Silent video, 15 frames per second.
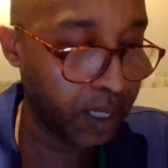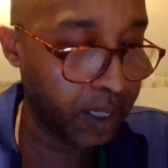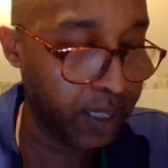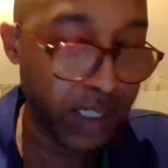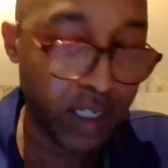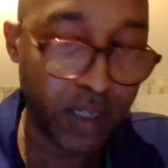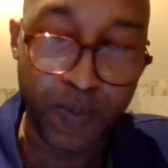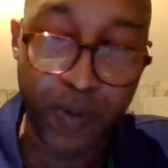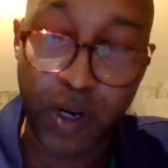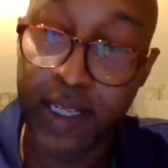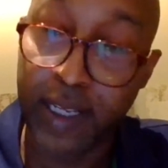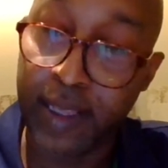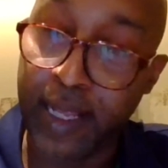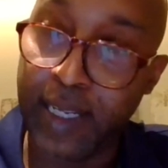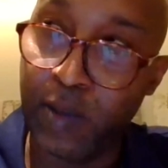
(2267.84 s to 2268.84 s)
is a
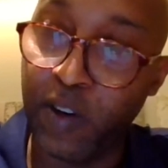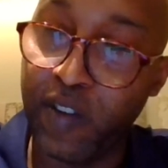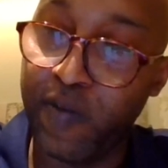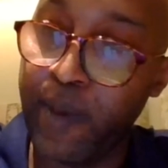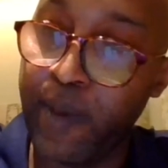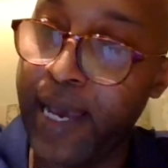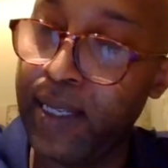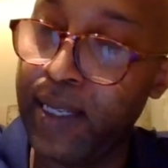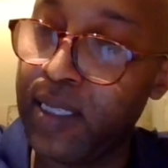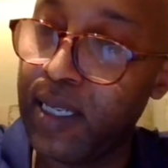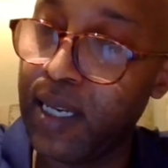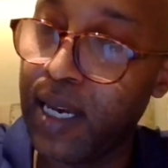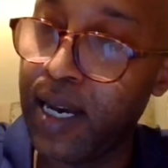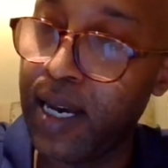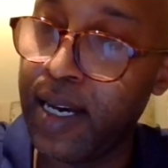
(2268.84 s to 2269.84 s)
product that we've made
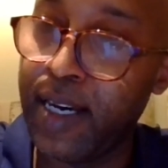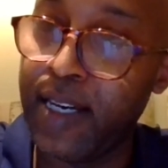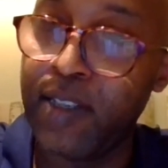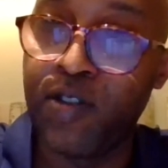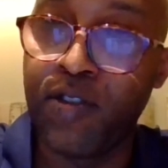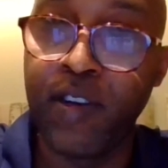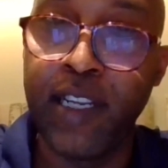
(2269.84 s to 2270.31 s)
to